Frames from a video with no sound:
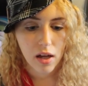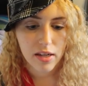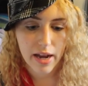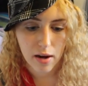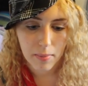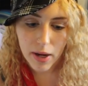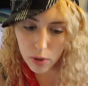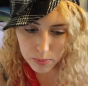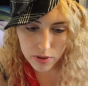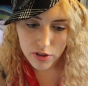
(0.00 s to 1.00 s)
Now, my
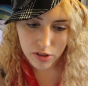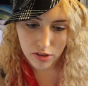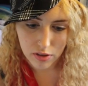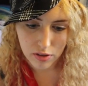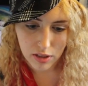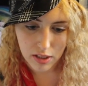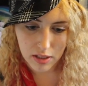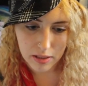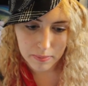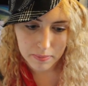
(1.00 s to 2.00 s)
own
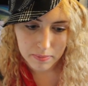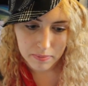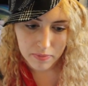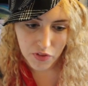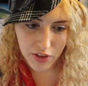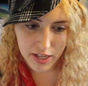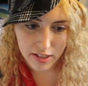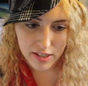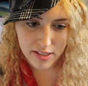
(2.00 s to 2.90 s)
personal thing